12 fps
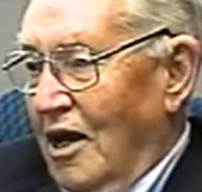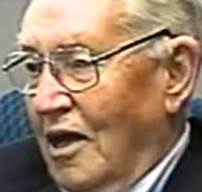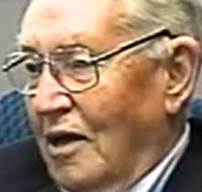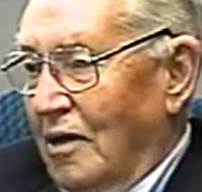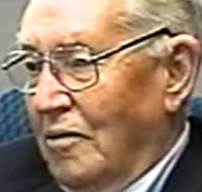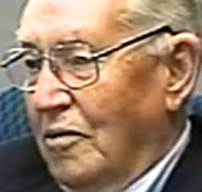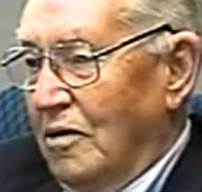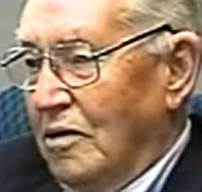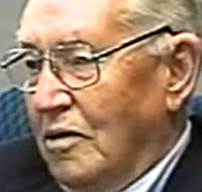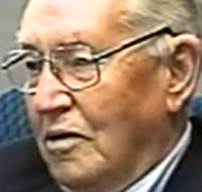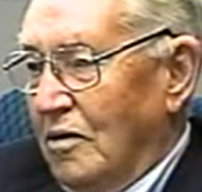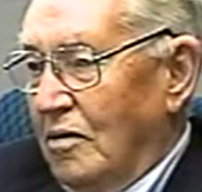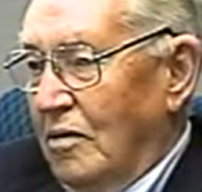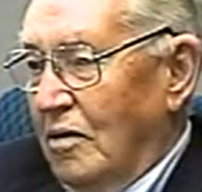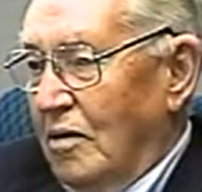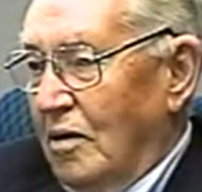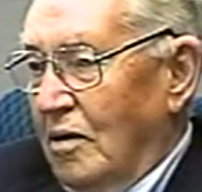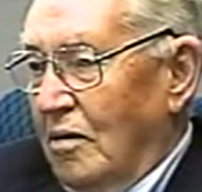and was a
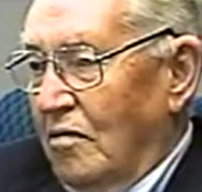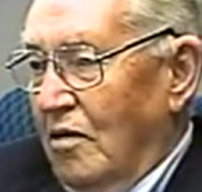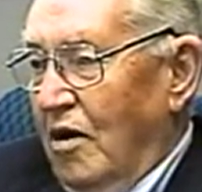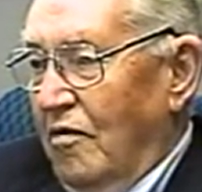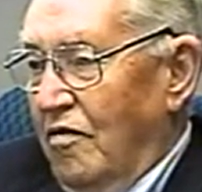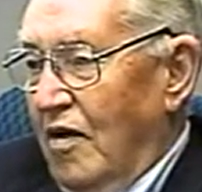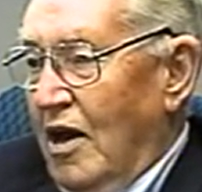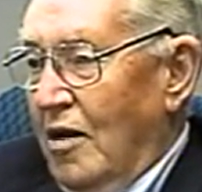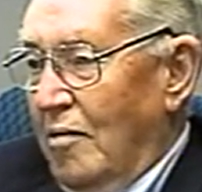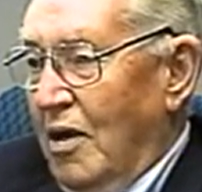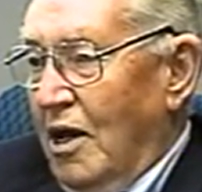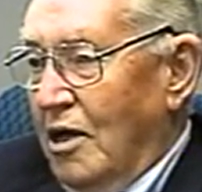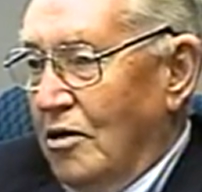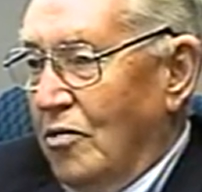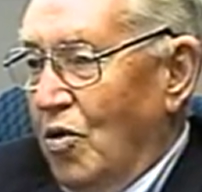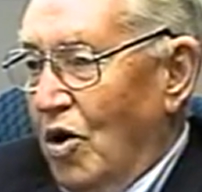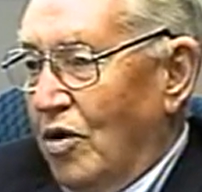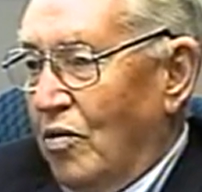very fine man
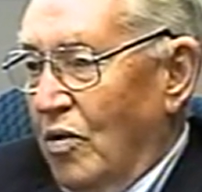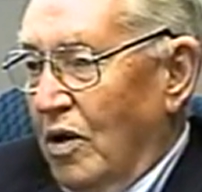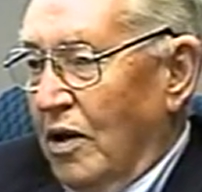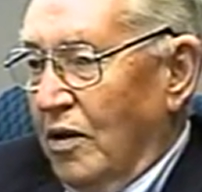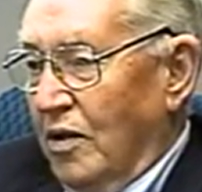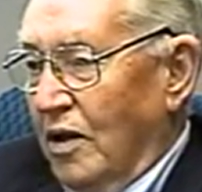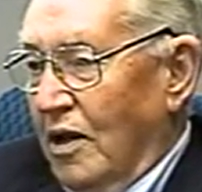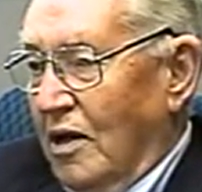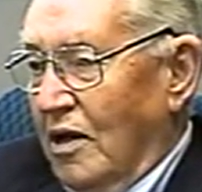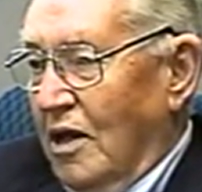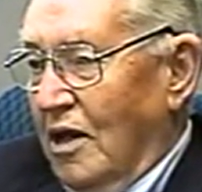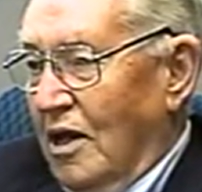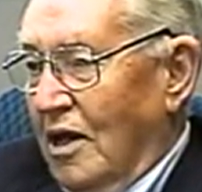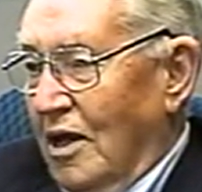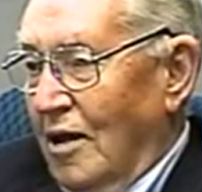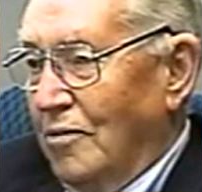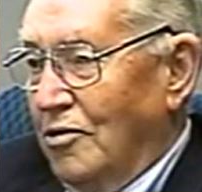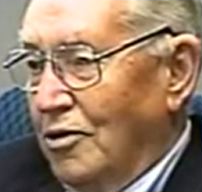to work with, and
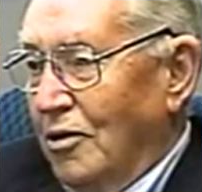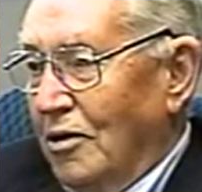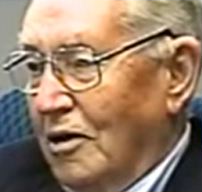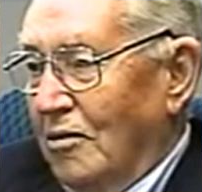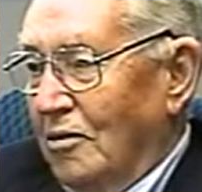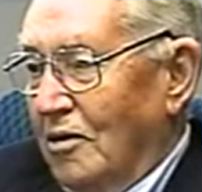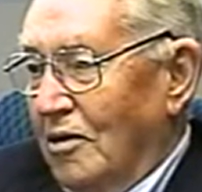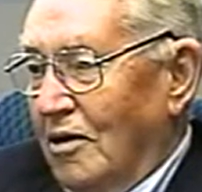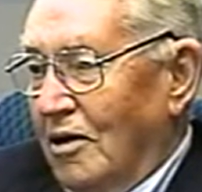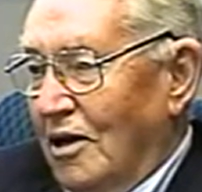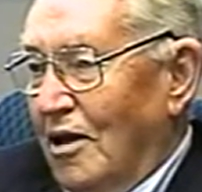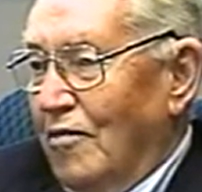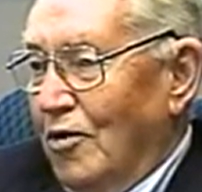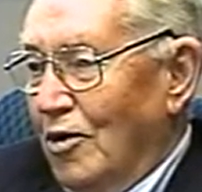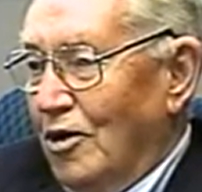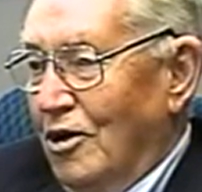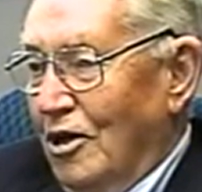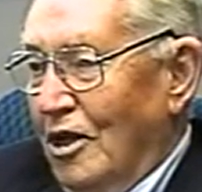I'm sure he'll give
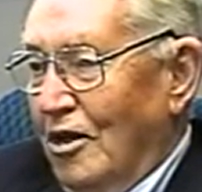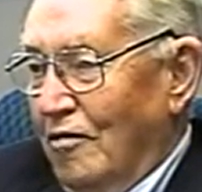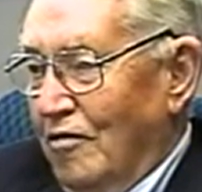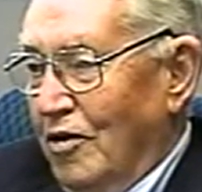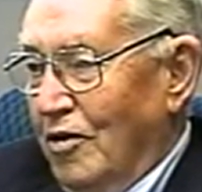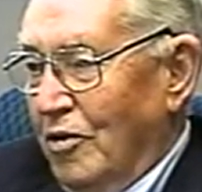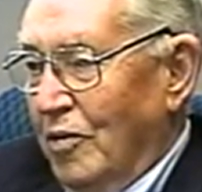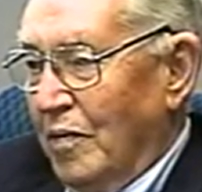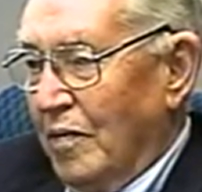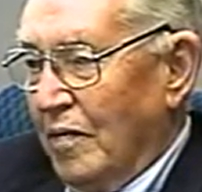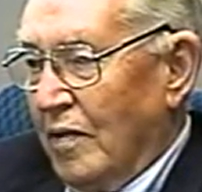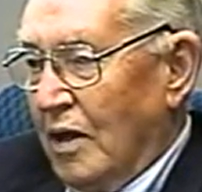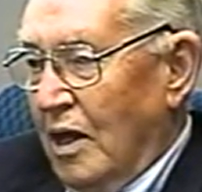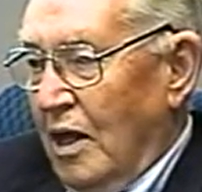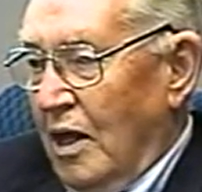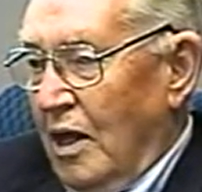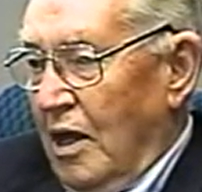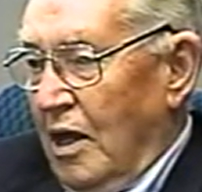you a good interview.
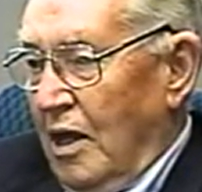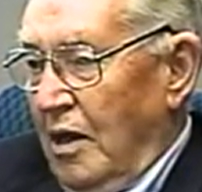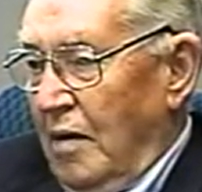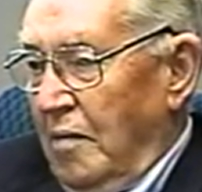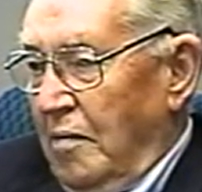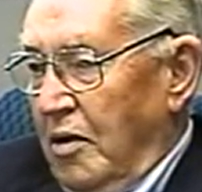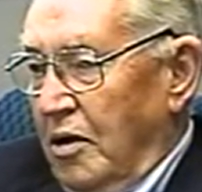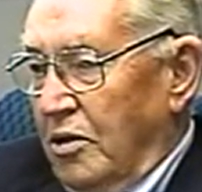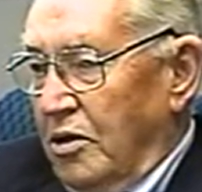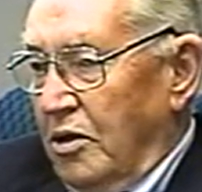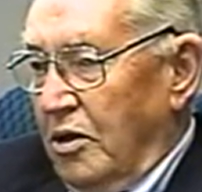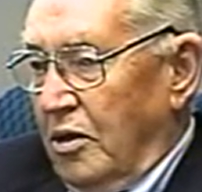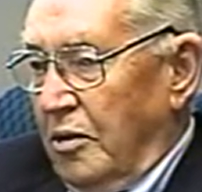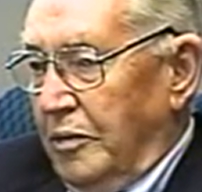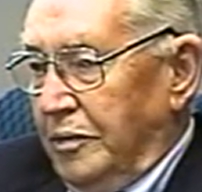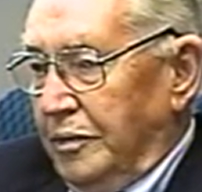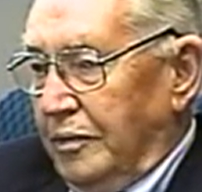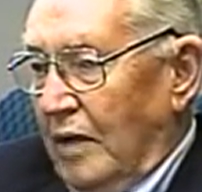But
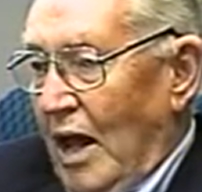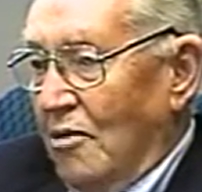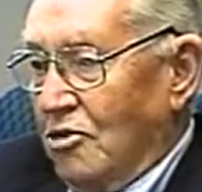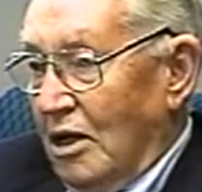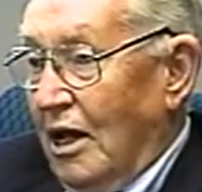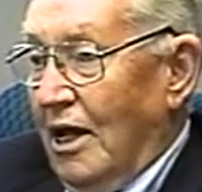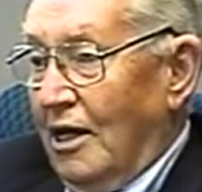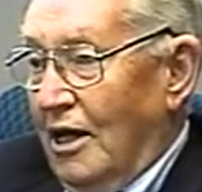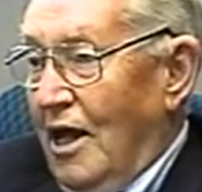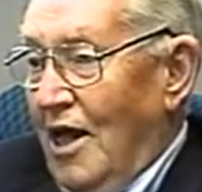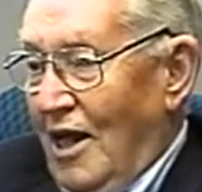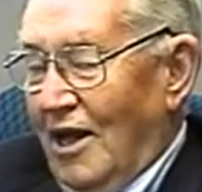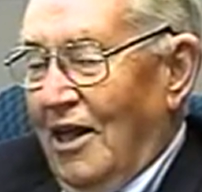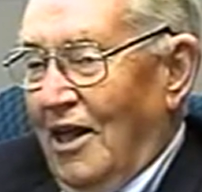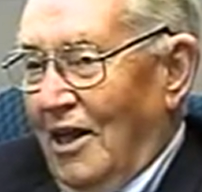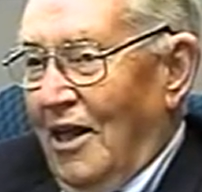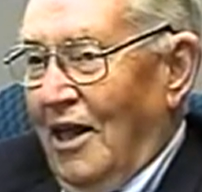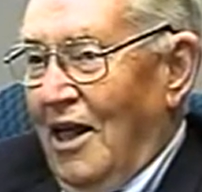I was glad to
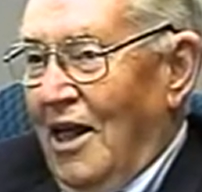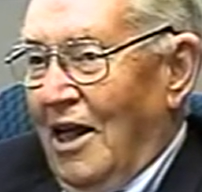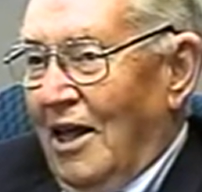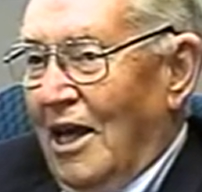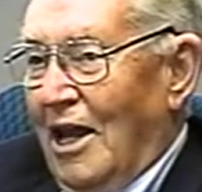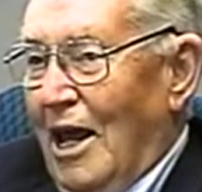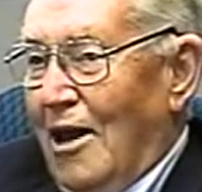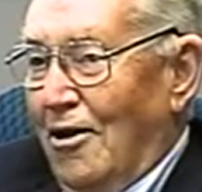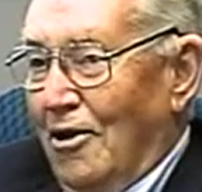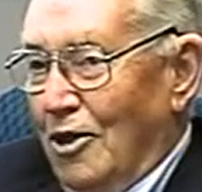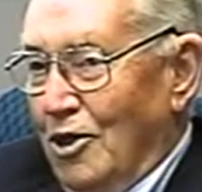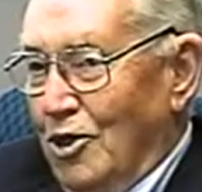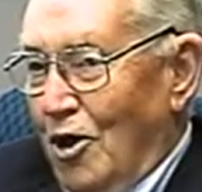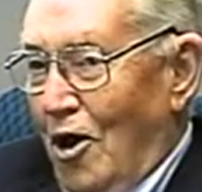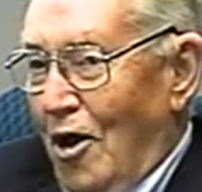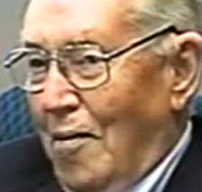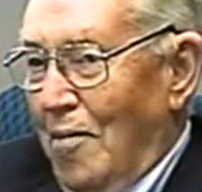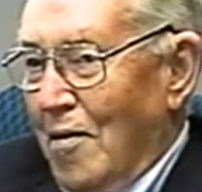get out of the
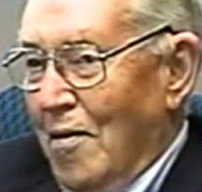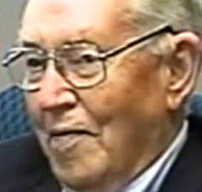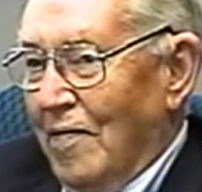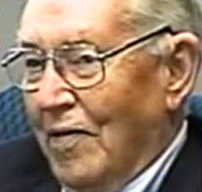job.